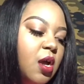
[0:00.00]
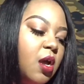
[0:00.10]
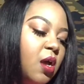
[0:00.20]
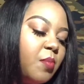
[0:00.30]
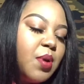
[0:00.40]

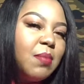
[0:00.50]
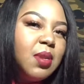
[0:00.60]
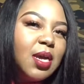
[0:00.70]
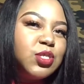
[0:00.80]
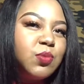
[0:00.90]
Probably
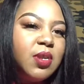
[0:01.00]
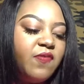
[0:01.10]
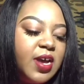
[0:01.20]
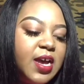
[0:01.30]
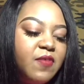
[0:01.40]
like
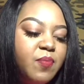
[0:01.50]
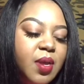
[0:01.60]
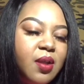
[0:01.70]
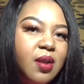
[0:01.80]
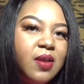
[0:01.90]
25
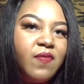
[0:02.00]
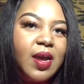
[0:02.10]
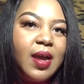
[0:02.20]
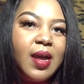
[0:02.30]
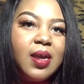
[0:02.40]
pair if
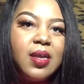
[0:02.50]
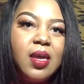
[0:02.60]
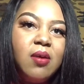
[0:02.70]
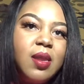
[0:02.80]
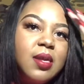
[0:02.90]
I
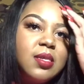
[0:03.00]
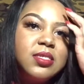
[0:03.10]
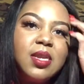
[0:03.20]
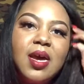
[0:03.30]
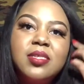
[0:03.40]
count like the
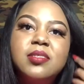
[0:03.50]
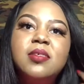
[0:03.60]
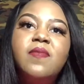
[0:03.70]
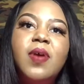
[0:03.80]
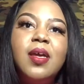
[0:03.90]
slides and
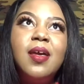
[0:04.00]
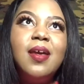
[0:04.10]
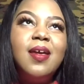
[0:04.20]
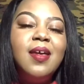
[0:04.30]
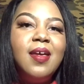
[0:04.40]
stuff I got.